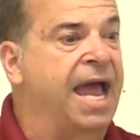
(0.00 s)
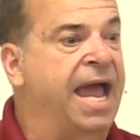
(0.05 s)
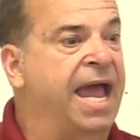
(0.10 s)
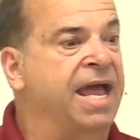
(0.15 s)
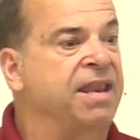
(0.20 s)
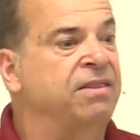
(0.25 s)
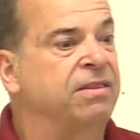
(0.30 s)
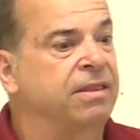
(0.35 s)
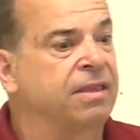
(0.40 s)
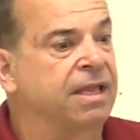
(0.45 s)

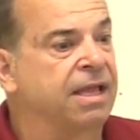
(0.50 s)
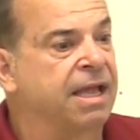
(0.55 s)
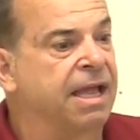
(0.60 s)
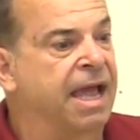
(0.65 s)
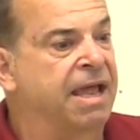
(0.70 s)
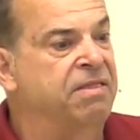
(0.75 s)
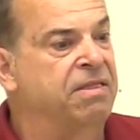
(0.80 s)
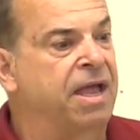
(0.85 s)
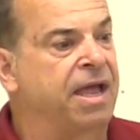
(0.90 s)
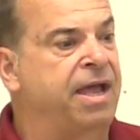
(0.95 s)
and
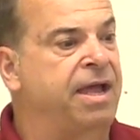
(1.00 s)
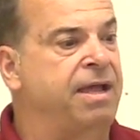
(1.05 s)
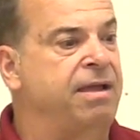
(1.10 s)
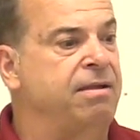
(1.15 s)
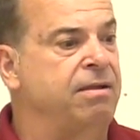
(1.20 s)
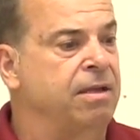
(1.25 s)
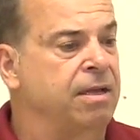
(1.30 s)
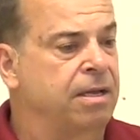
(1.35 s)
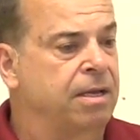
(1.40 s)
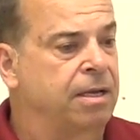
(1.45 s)
and
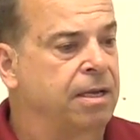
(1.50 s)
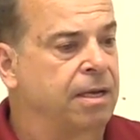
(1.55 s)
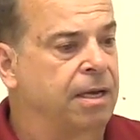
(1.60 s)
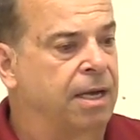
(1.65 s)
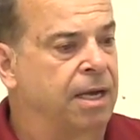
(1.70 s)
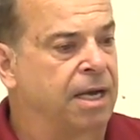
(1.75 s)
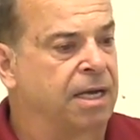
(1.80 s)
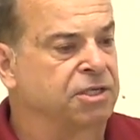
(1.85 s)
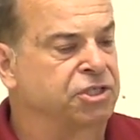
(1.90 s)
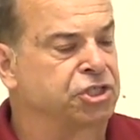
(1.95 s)
they
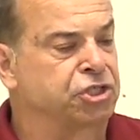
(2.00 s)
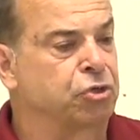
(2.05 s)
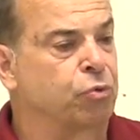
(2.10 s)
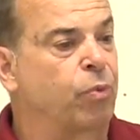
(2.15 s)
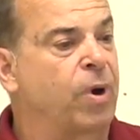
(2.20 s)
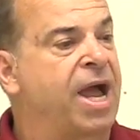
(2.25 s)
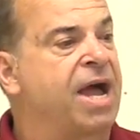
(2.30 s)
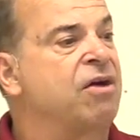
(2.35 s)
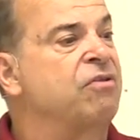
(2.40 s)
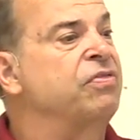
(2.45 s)
uh,
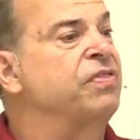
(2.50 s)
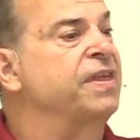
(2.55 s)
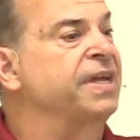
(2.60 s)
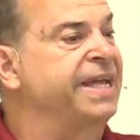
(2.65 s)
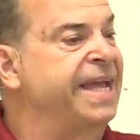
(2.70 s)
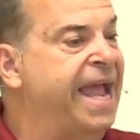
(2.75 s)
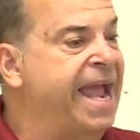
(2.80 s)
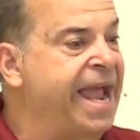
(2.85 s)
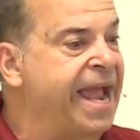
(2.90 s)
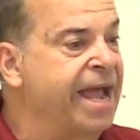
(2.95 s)
surround the
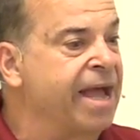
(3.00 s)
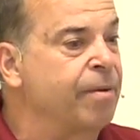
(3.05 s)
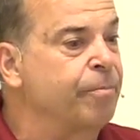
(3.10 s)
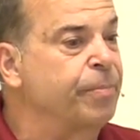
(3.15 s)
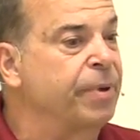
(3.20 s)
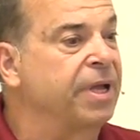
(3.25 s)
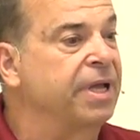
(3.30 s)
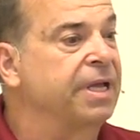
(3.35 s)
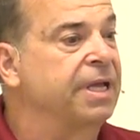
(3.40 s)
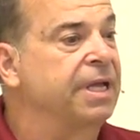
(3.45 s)
camp